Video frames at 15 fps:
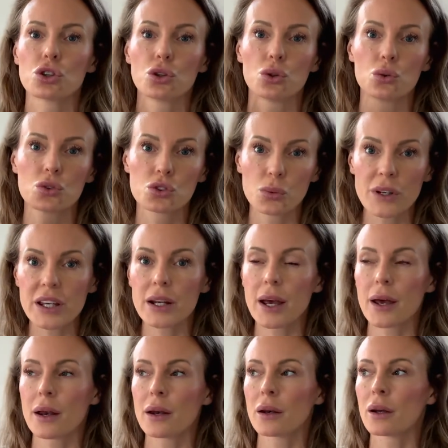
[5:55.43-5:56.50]
to
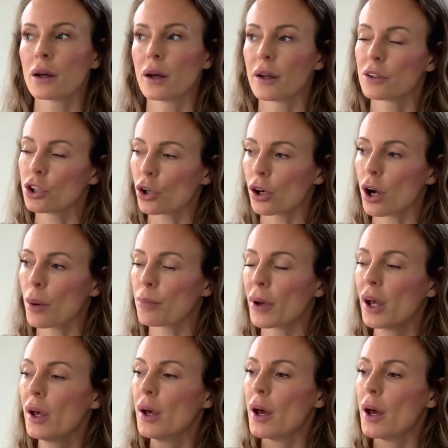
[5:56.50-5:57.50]
Sweden and Europe,